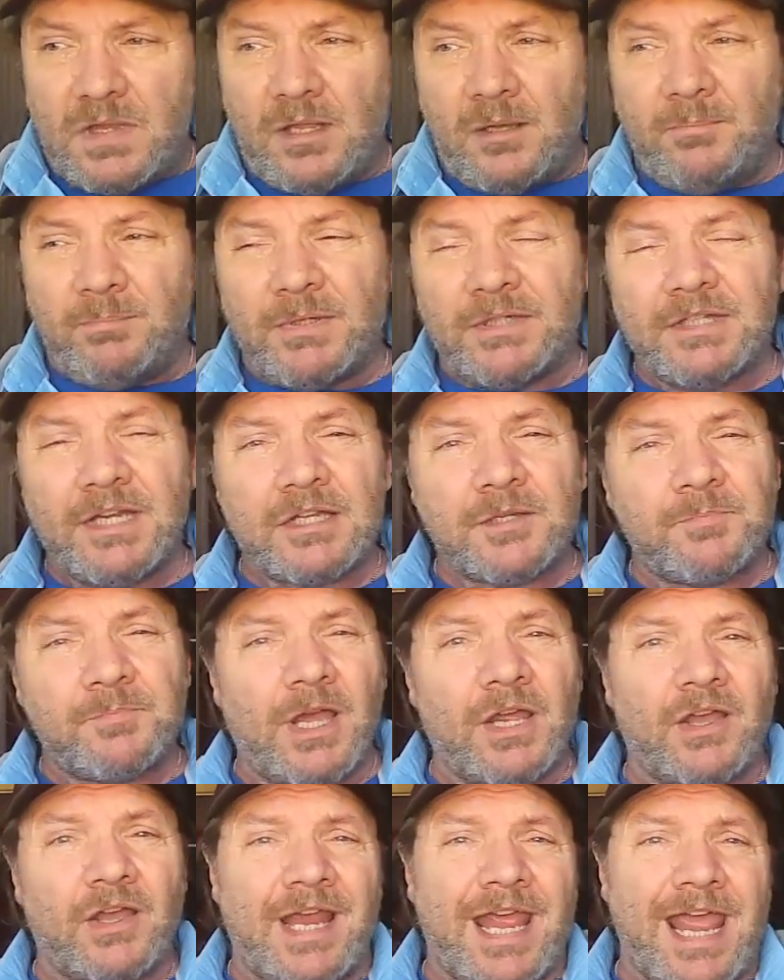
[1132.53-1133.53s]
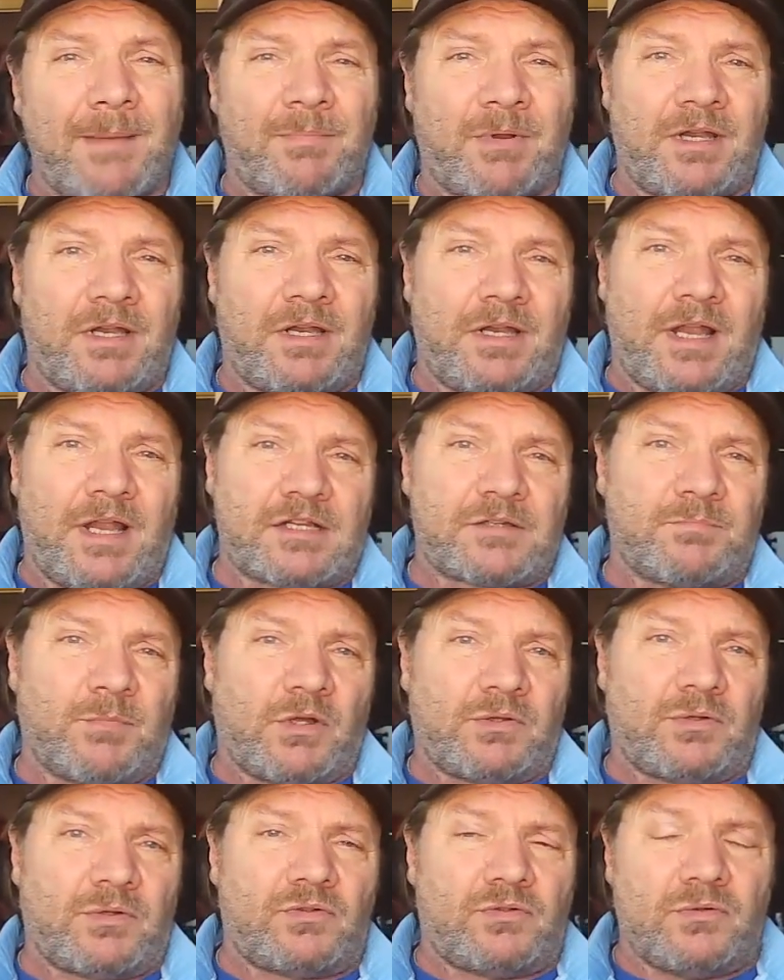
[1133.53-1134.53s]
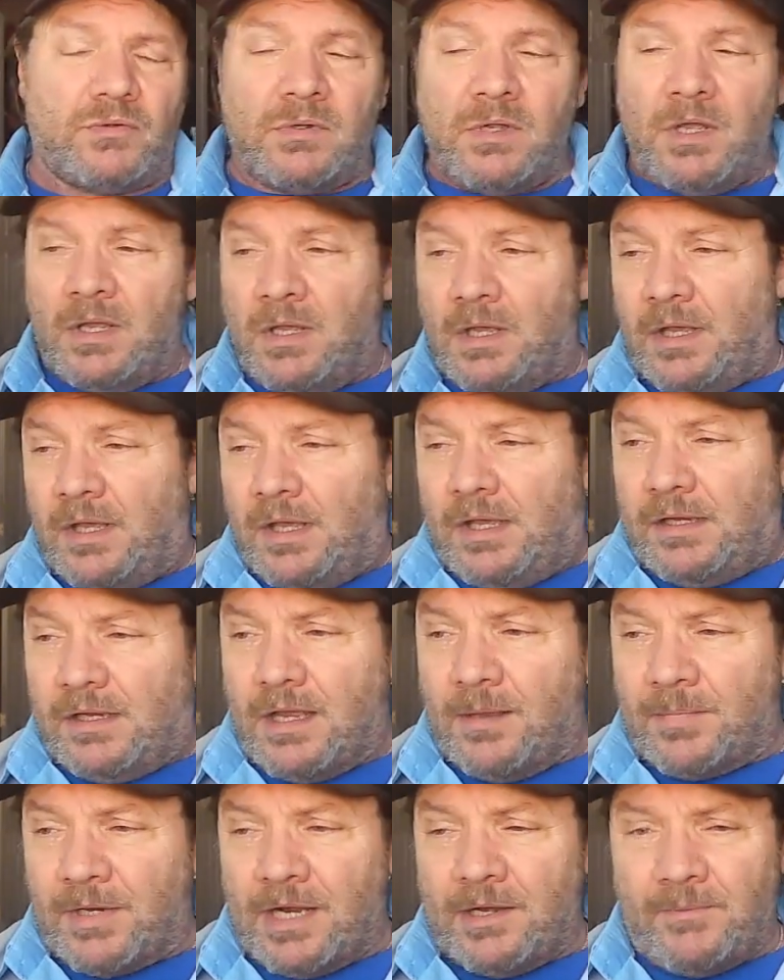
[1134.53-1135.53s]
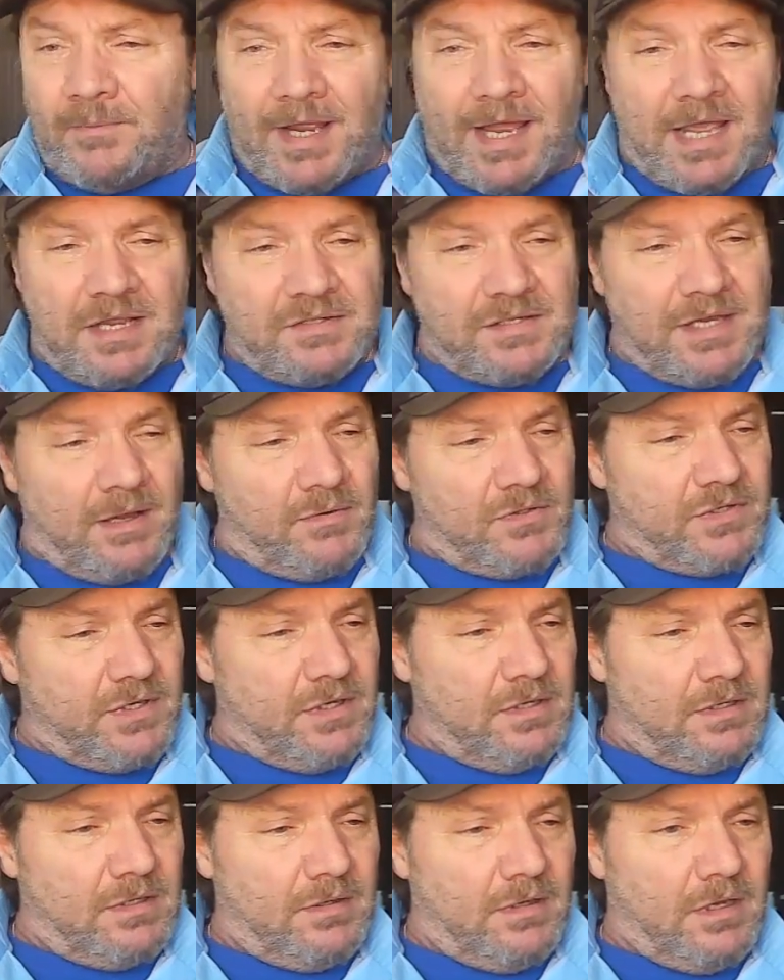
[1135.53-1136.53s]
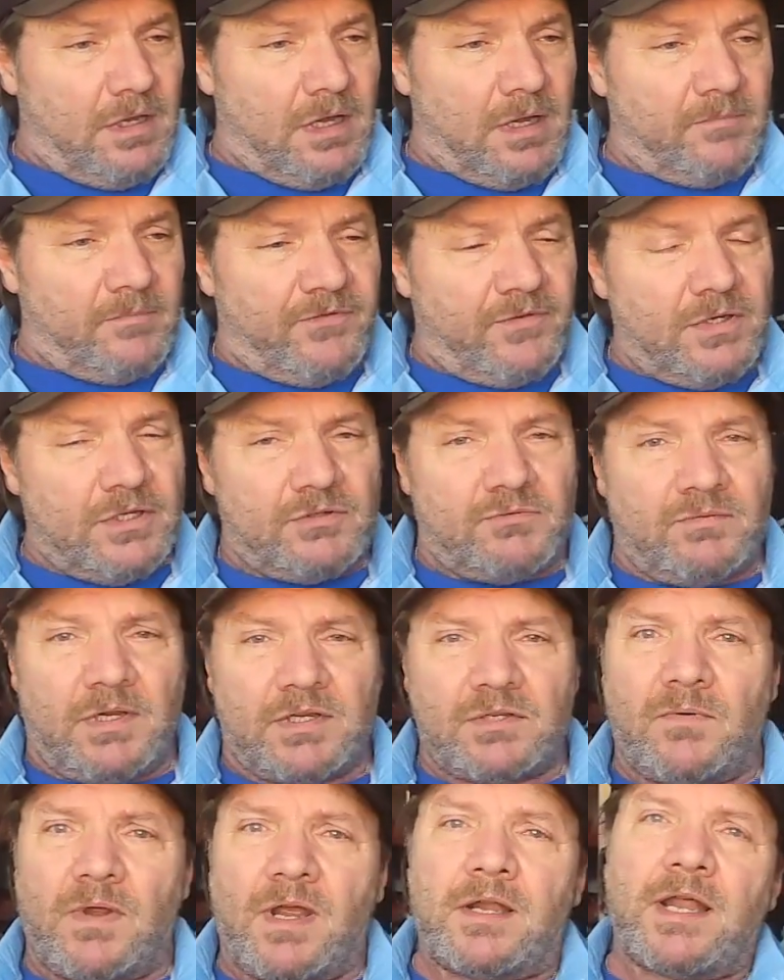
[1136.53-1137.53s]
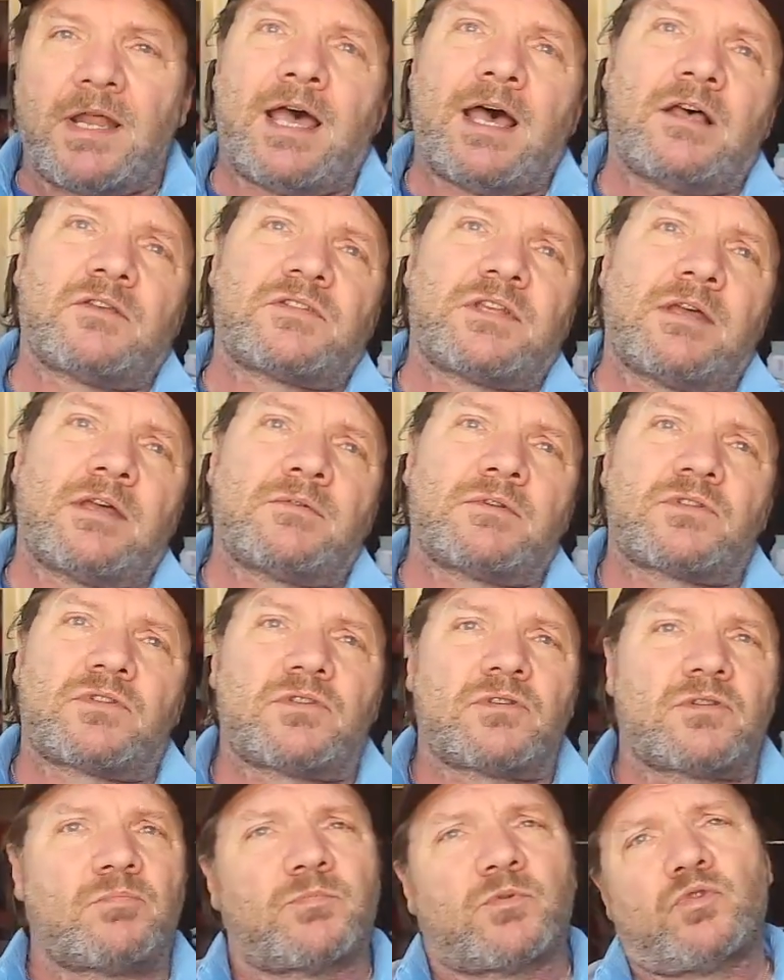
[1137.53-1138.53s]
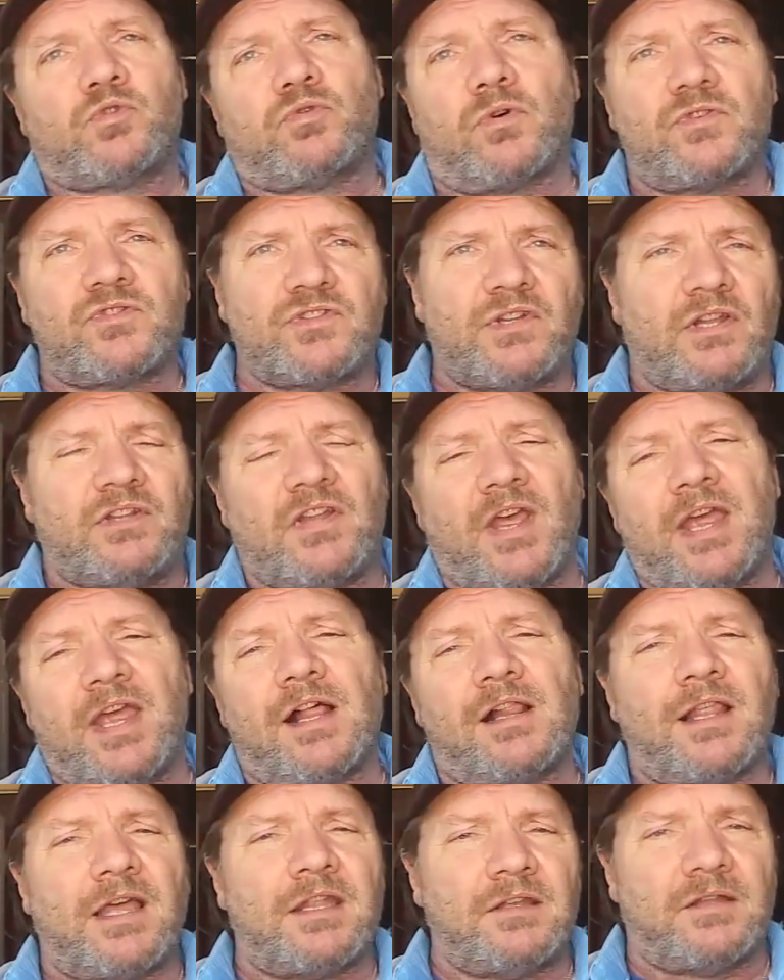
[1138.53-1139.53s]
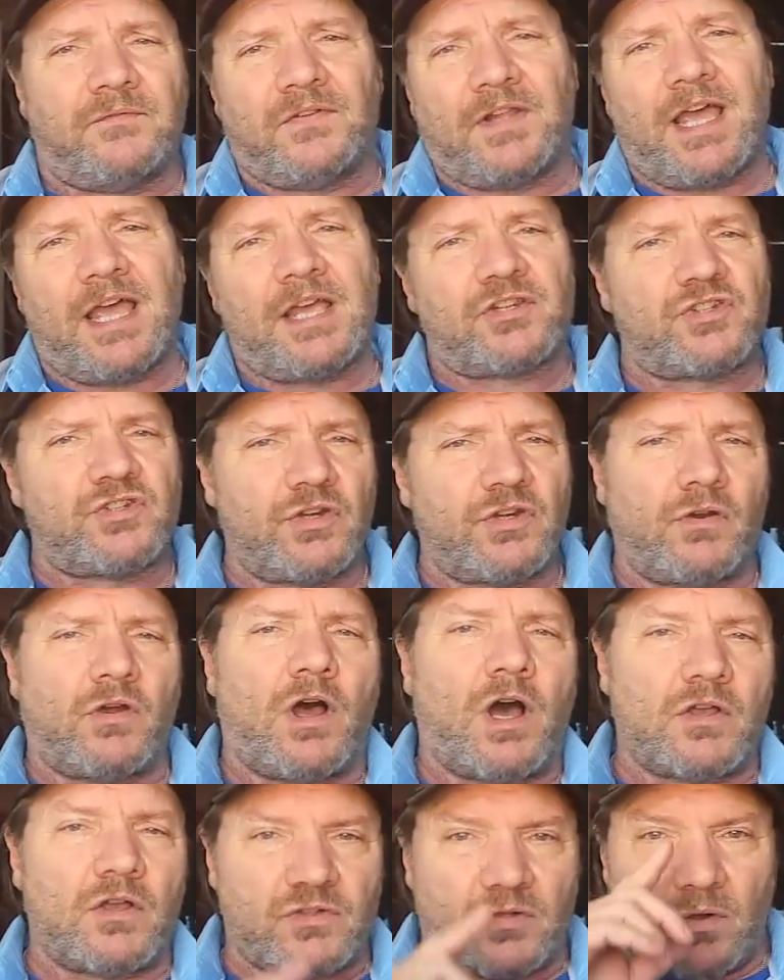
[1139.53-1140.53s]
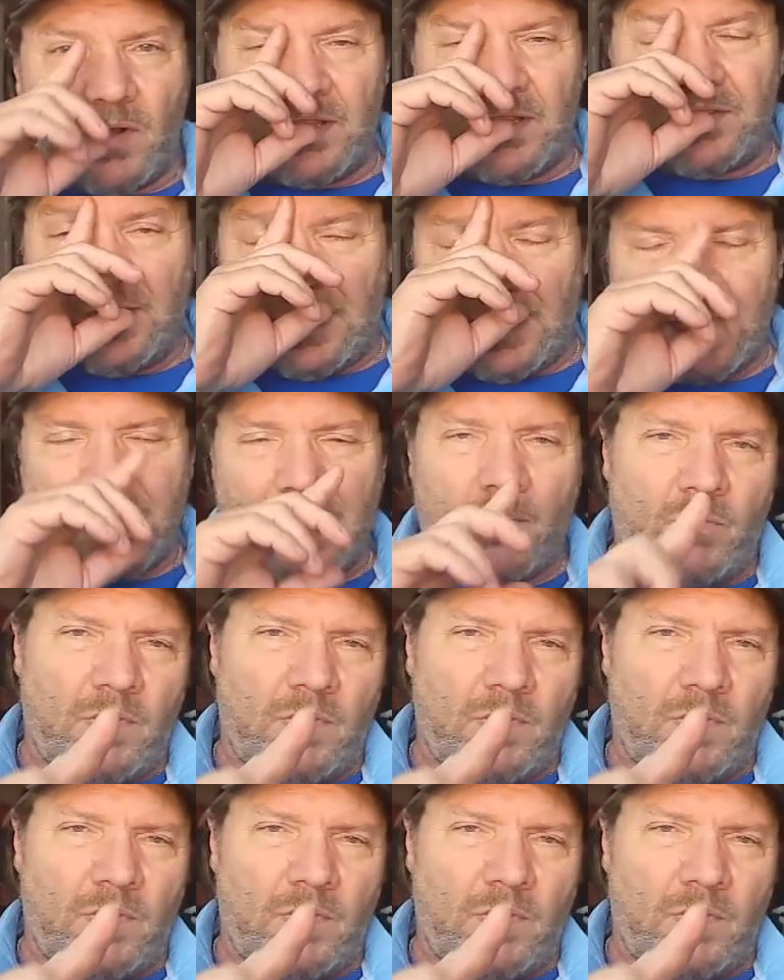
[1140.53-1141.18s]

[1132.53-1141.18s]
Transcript: but that's probably going to happen in the next month or two. Yeah, but anyway, guys, that was it for this week's Around the House. That was towards the tail end of last year also. I think I got